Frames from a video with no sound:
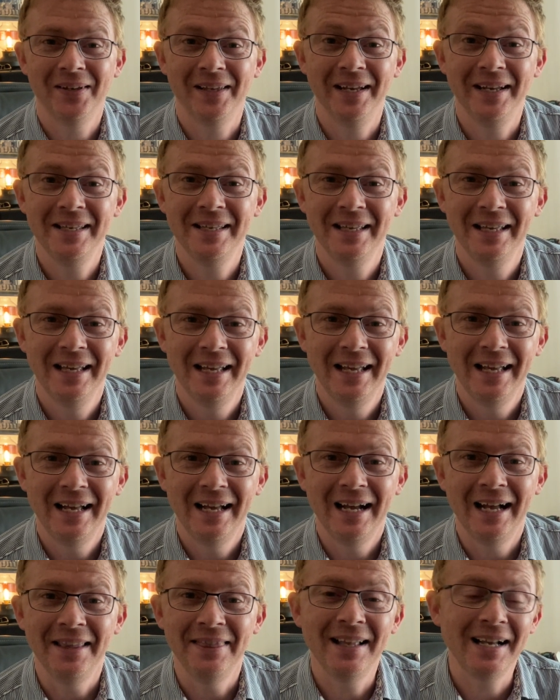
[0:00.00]
Okay,
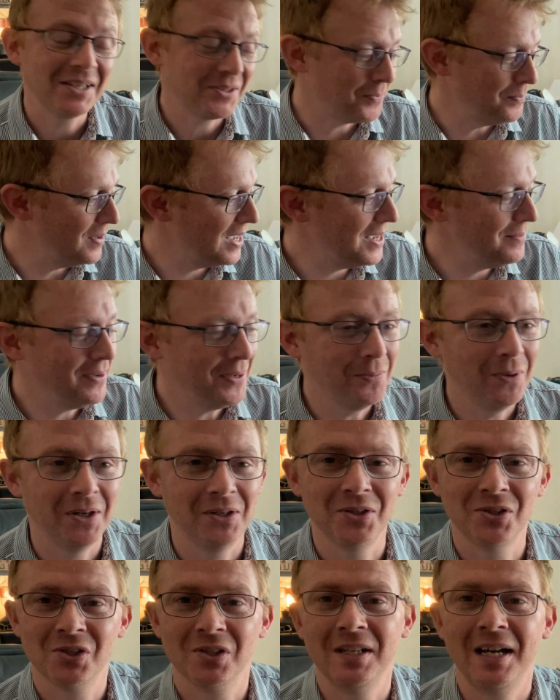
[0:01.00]
and that's maybe
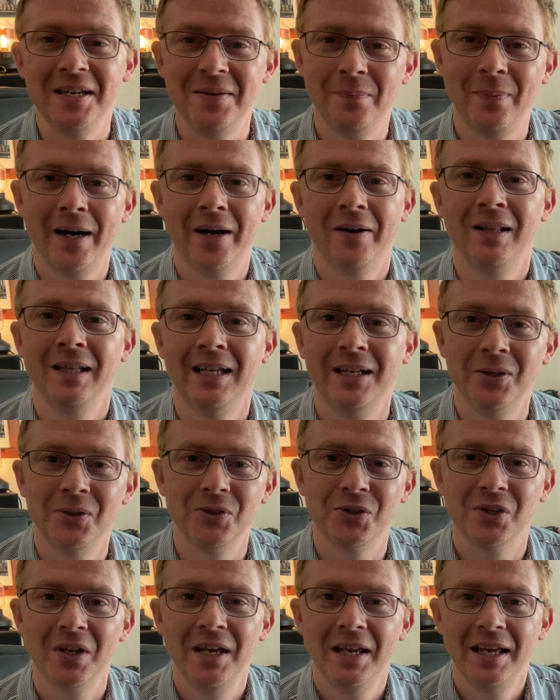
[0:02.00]
where the slight
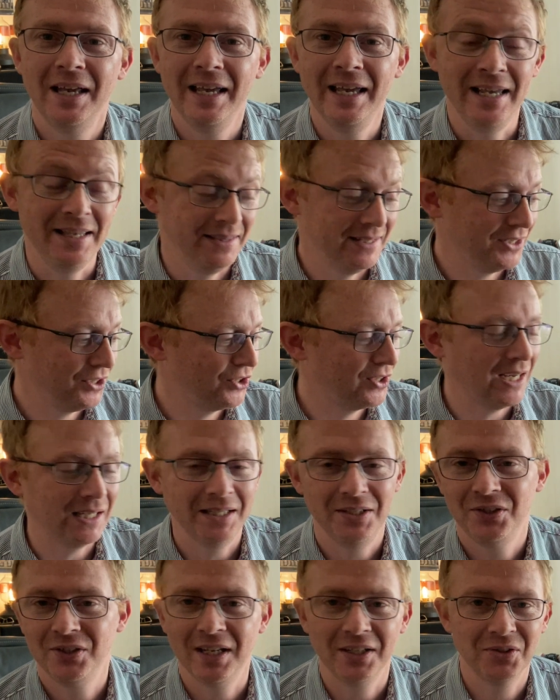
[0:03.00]
parallels in this
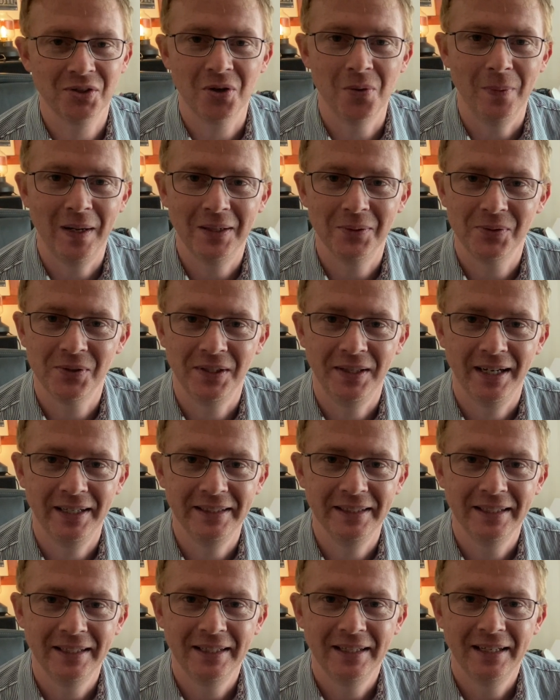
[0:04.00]
challenge that's come out
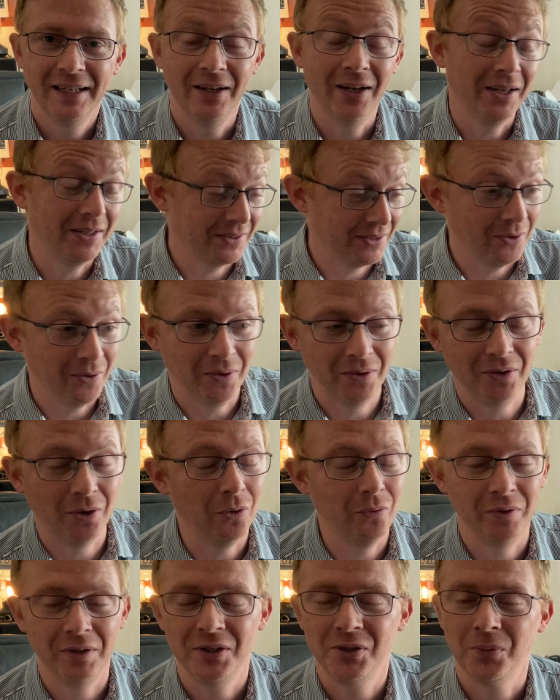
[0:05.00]
today,
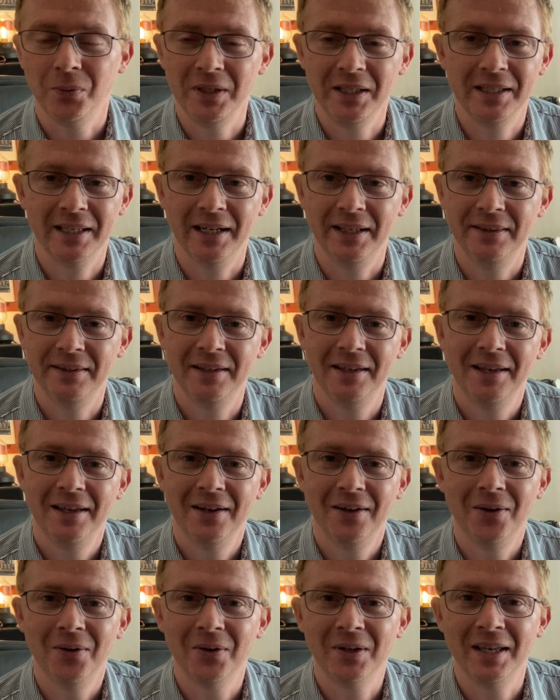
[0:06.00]
over this weekend,
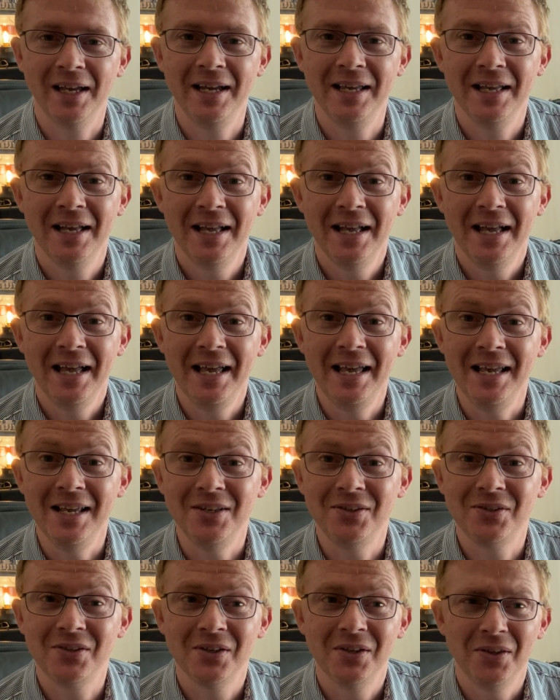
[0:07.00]
okay,
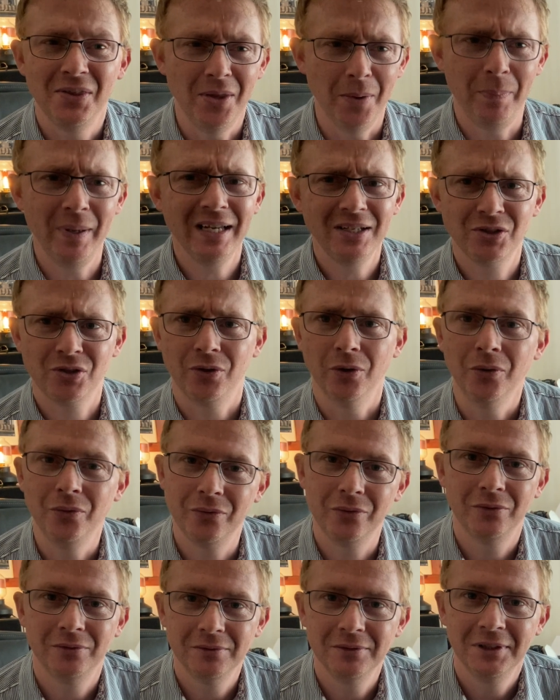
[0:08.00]
is the big
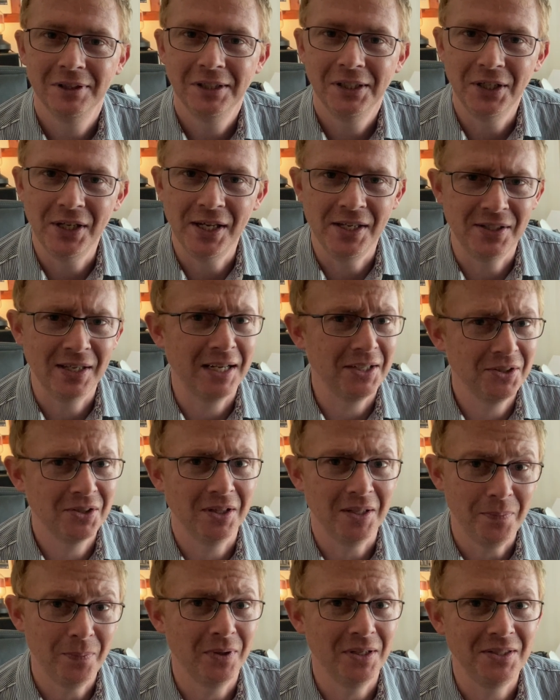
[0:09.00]
stuff is
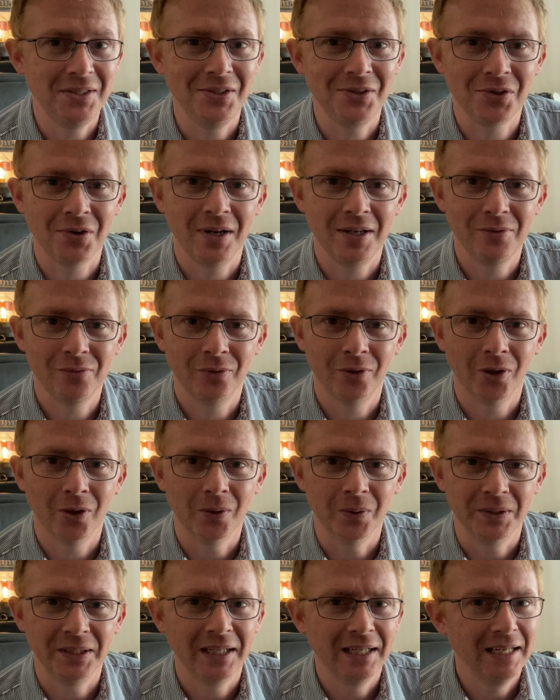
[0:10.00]
actually pretty
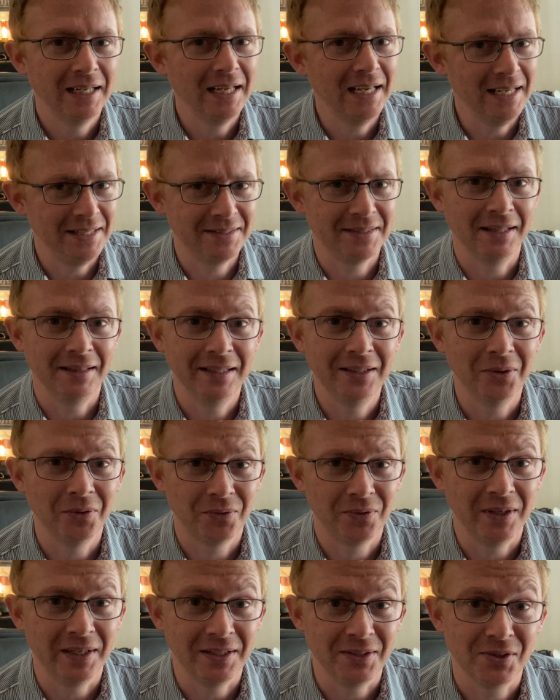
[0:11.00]
straightforward. It's the
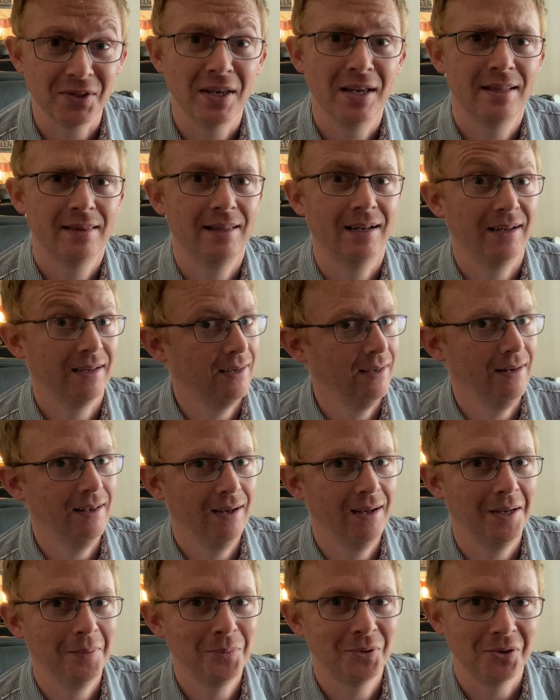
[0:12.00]
little things that
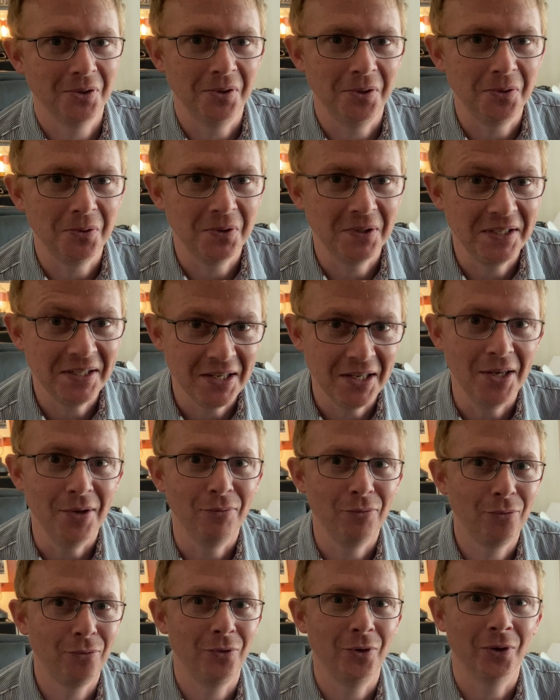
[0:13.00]
can absolutely
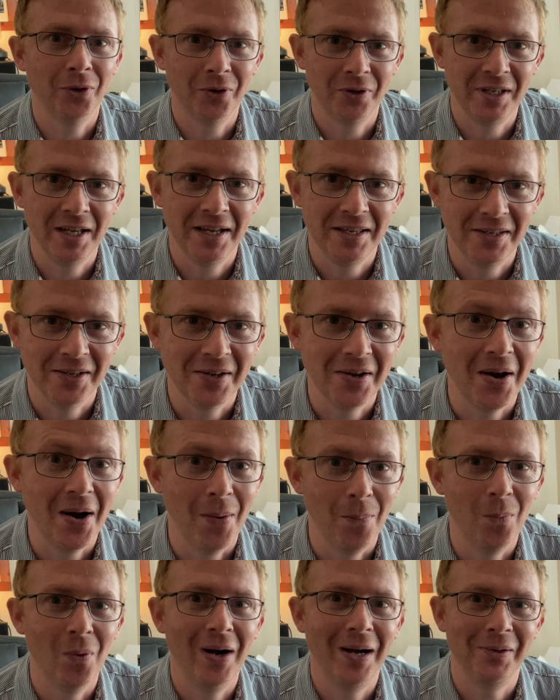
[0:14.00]
infuriate
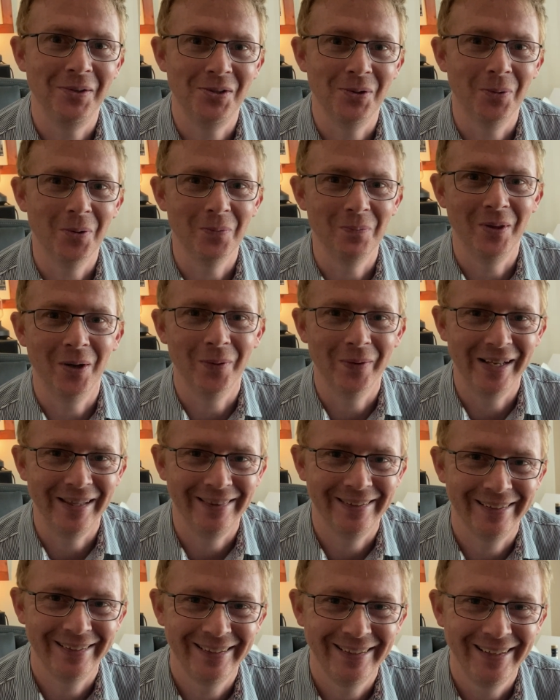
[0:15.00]
you and wind you up
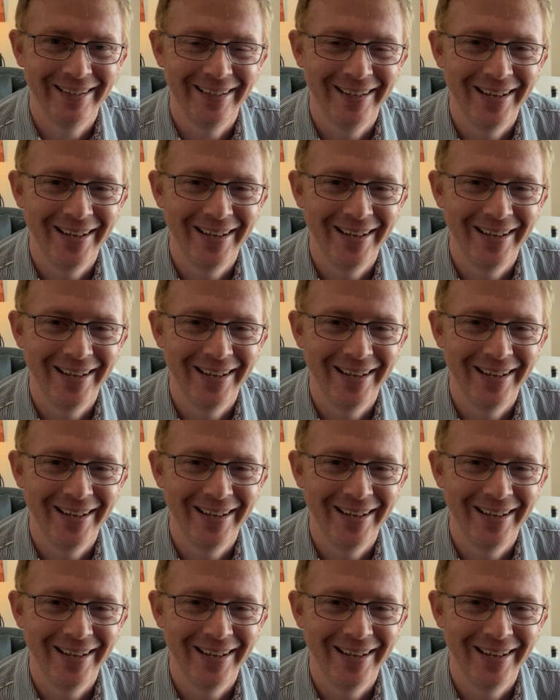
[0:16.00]
no end.